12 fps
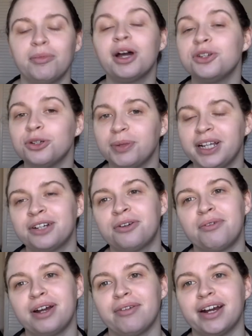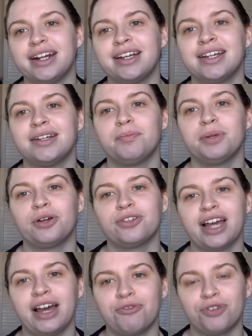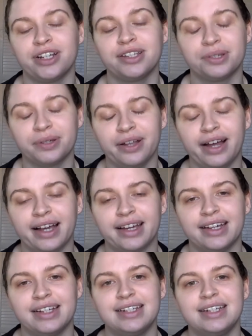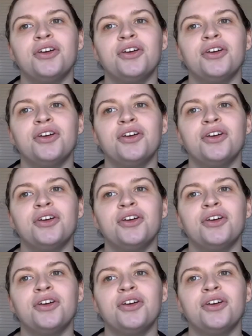I do plan on rereading it because I have friends who like it,